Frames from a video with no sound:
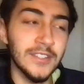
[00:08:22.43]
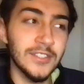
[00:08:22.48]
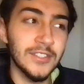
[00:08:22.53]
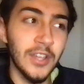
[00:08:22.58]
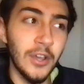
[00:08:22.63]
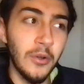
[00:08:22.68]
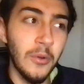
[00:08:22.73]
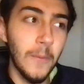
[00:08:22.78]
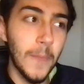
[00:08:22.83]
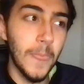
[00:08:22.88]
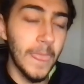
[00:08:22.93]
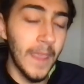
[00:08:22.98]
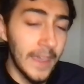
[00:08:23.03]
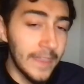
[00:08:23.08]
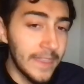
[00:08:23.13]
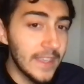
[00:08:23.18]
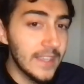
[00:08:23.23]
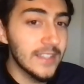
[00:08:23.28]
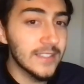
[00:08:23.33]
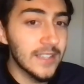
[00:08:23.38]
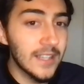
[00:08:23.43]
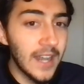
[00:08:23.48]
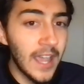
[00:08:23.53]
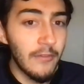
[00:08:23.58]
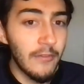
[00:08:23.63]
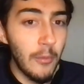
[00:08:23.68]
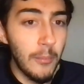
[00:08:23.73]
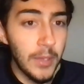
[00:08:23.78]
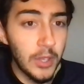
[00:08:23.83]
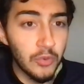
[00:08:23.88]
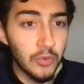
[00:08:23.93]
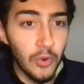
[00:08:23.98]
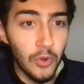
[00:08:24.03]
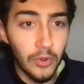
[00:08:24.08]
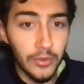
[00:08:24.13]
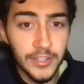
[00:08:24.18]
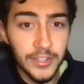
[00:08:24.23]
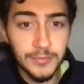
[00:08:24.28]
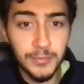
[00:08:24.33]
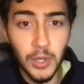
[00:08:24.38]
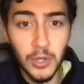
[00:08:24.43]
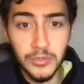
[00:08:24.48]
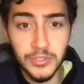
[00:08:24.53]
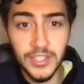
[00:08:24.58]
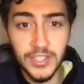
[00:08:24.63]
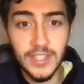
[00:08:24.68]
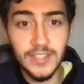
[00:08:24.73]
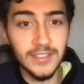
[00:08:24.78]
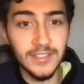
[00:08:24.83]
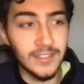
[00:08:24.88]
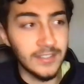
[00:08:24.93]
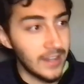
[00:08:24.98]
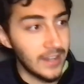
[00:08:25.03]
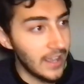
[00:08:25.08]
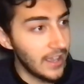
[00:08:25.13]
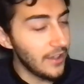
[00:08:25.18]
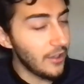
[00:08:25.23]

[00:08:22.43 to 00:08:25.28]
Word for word: So I think he's going to have a big role in this postseason.